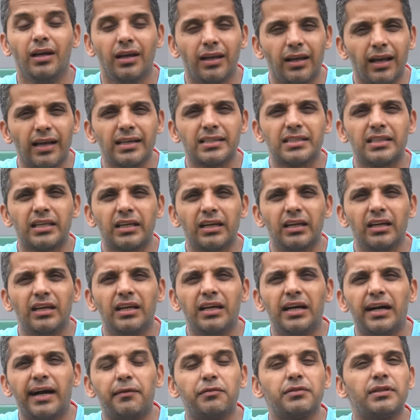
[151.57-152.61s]
Last year,
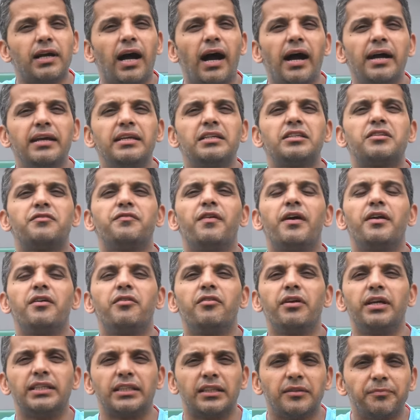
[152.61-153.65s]
I was the highest
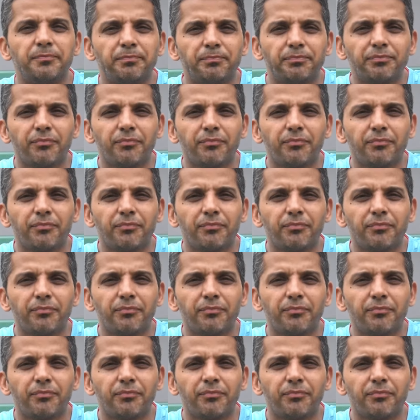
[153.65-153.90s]
fundraiser.